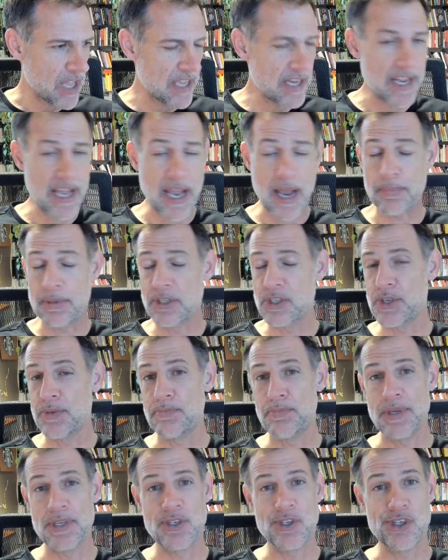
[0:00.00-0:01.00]
it happens
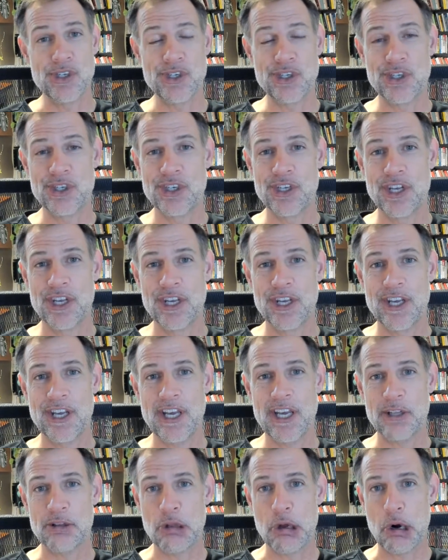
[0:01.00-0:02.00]
in business
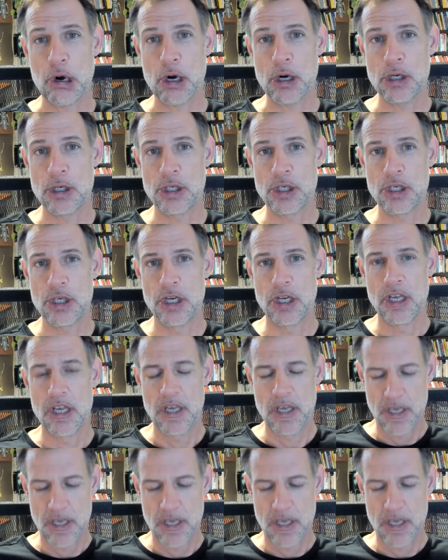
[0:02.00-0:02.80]
at large